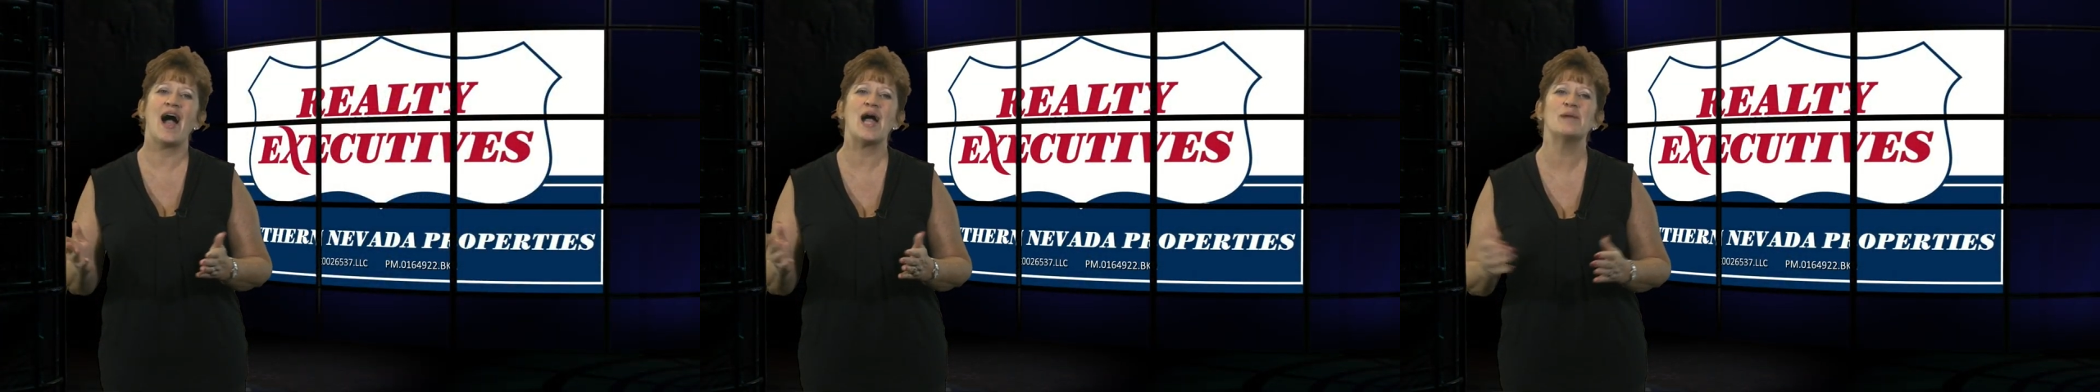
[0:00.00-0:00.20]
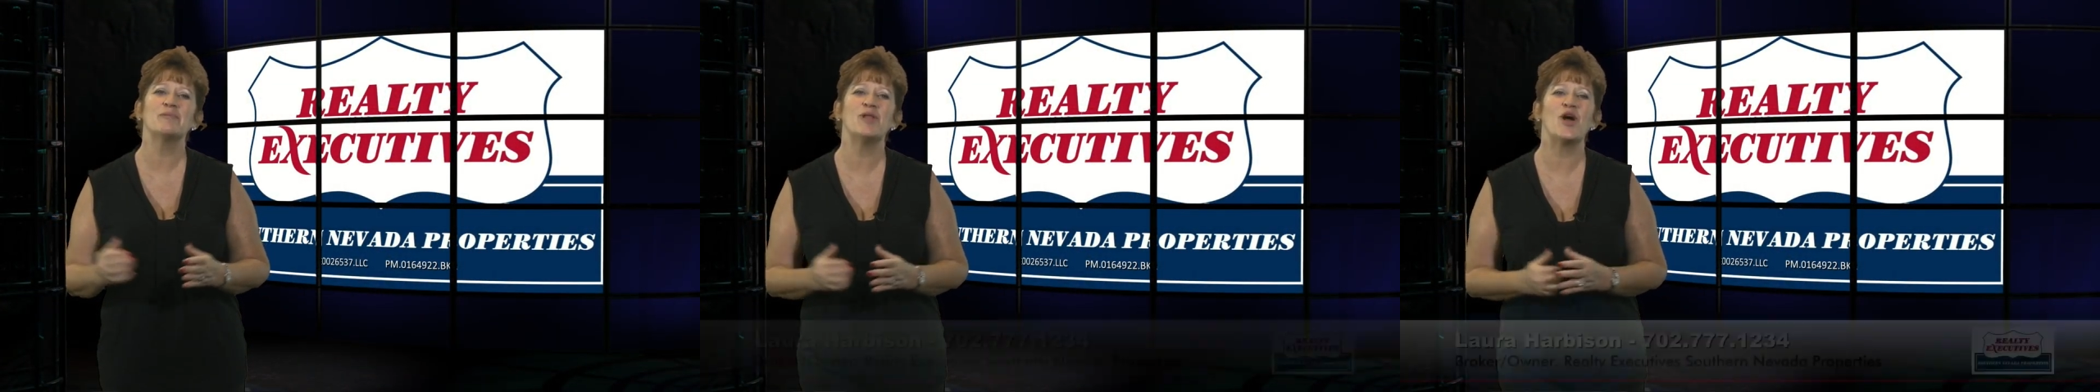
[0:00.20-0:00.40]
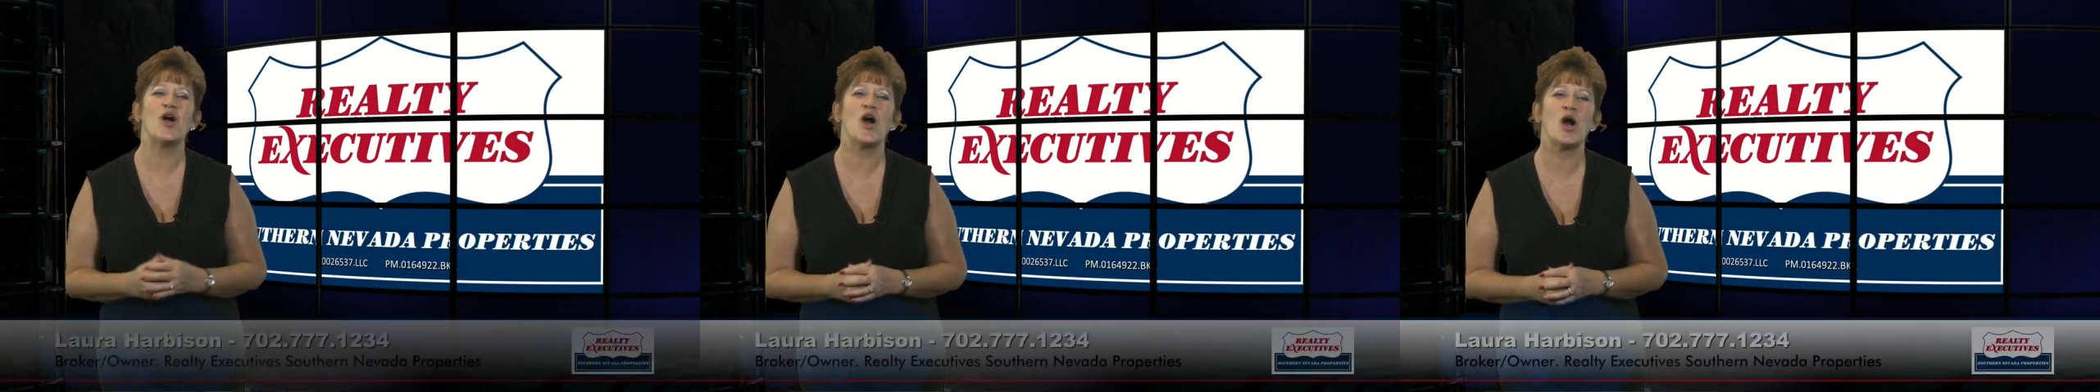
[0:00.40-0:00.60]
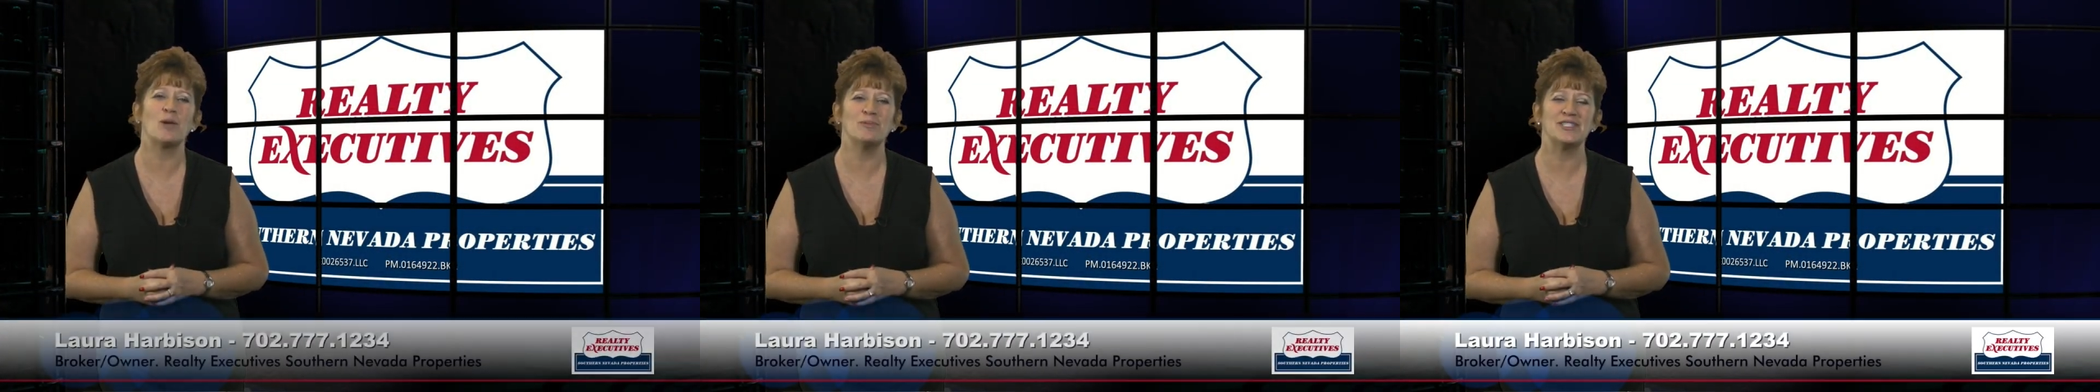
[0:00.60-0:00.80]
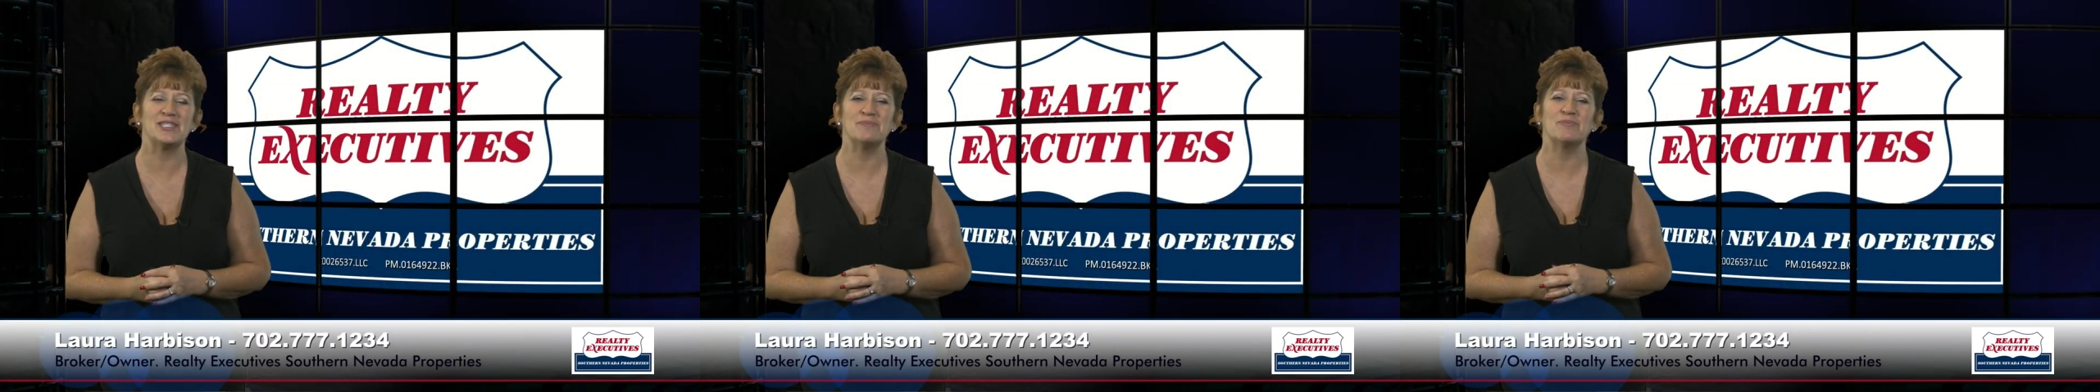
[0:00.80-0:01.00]
I'm Laura
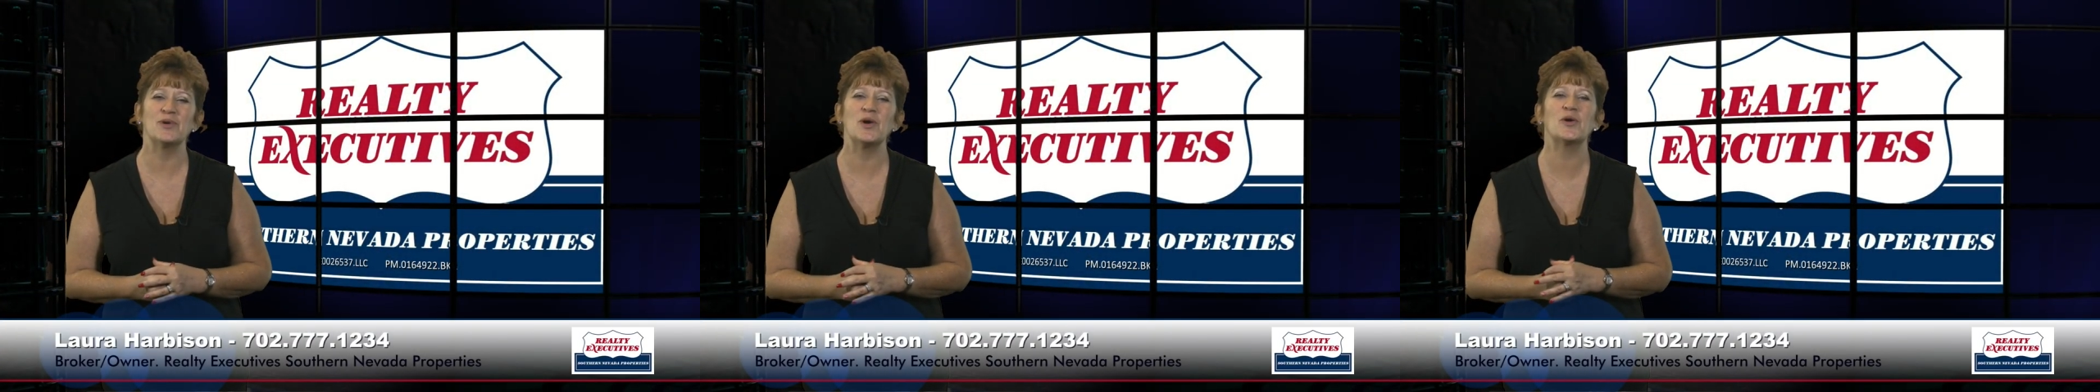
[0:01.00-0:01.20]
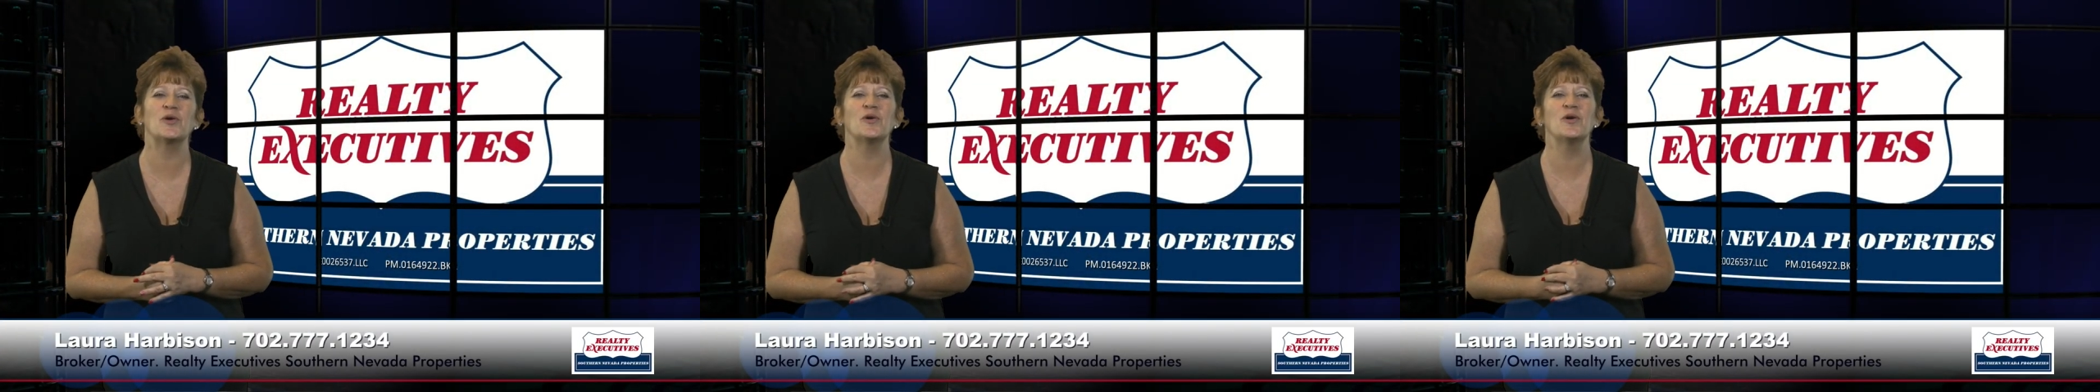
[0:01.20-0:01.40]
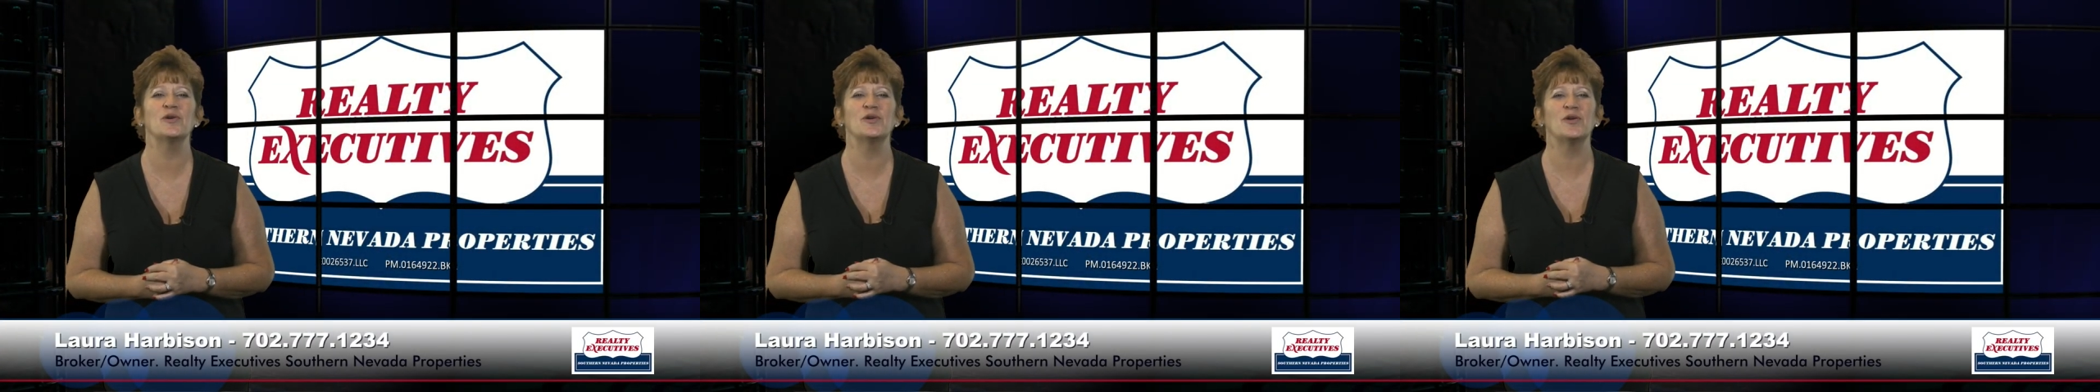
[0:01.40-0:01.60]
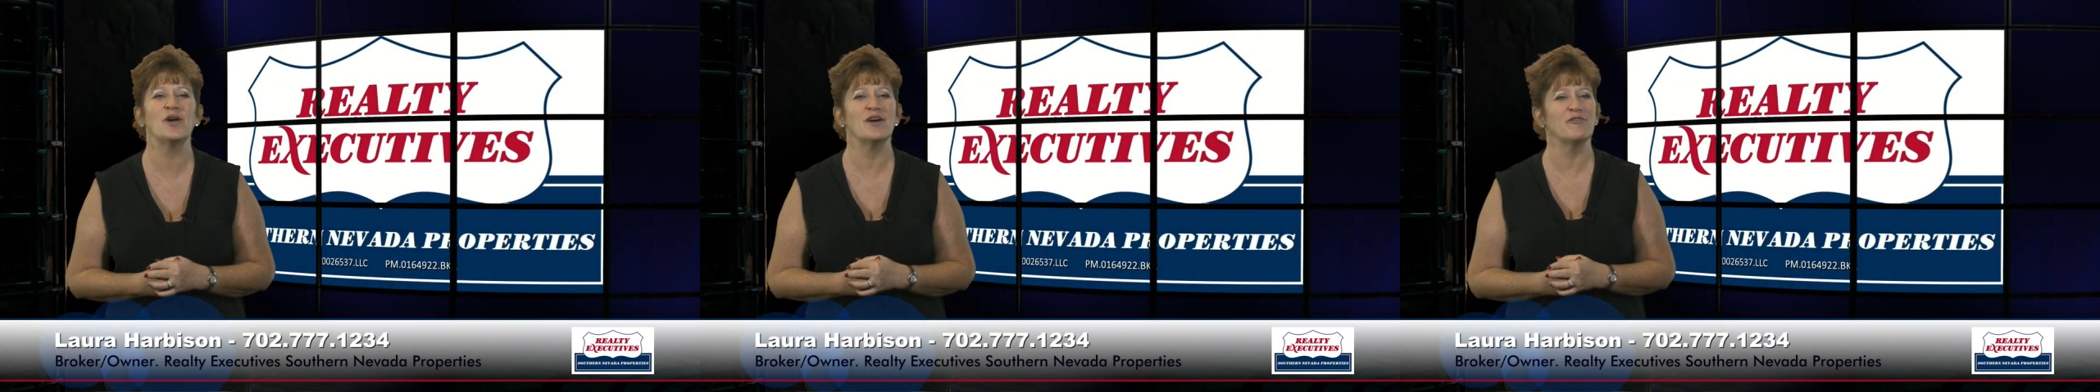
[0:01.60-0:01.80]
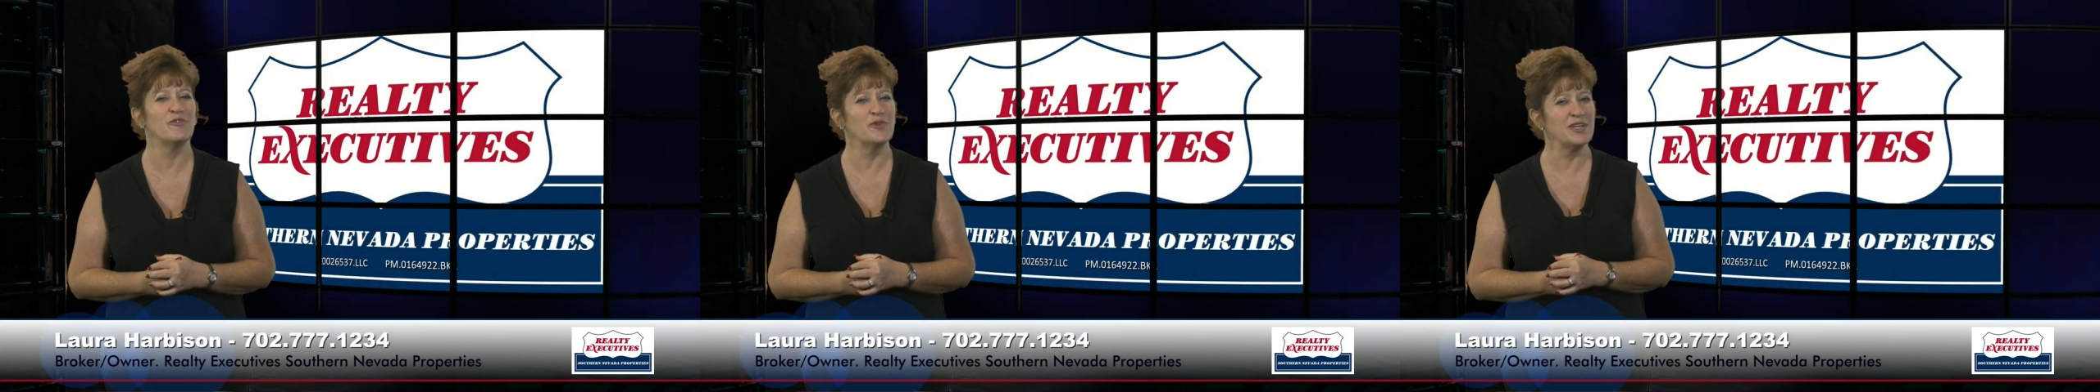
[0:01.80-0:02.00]
Harbison, broker owner
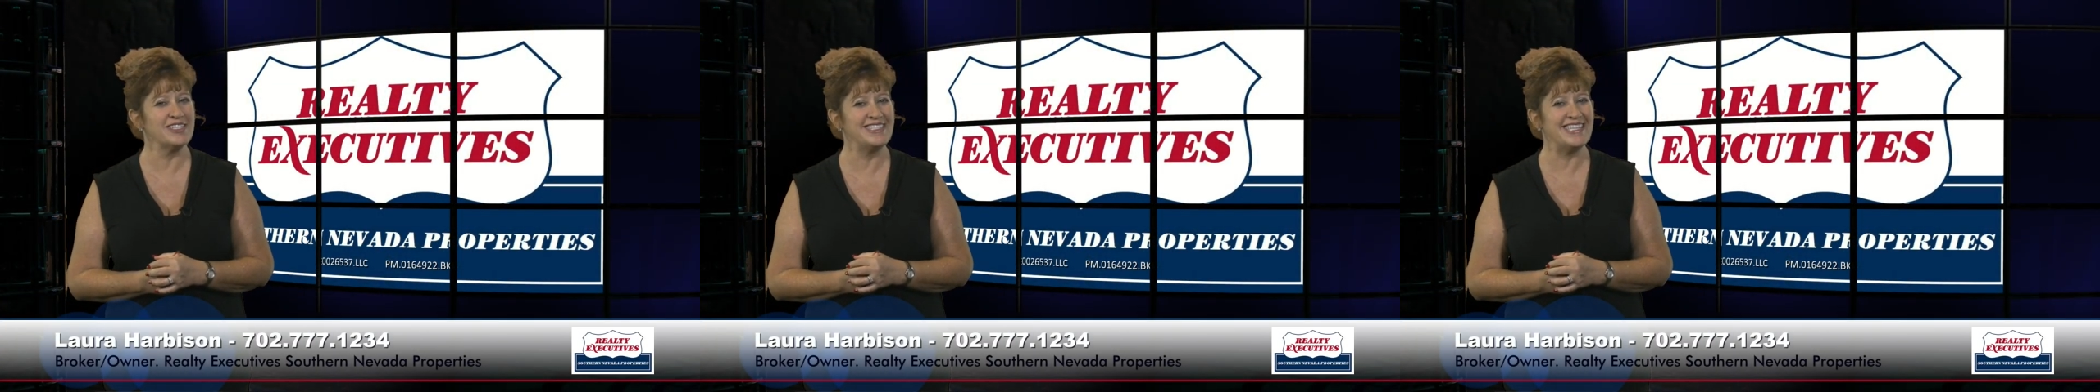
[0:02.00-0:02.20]
of Realty